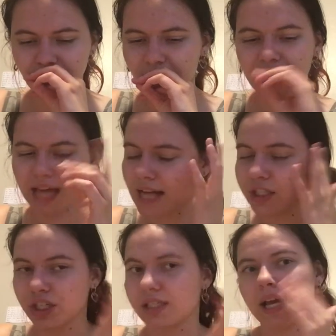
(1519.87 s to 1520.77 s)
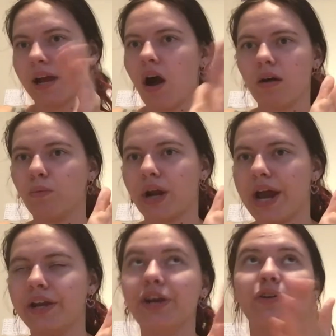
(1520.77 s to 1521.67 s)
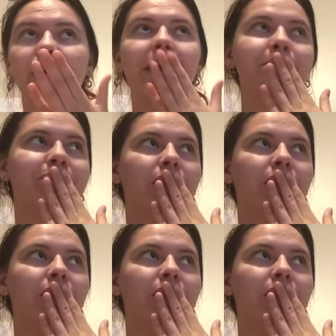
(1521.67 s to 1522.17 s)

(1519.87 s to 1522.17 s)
that's just like what I knew, right?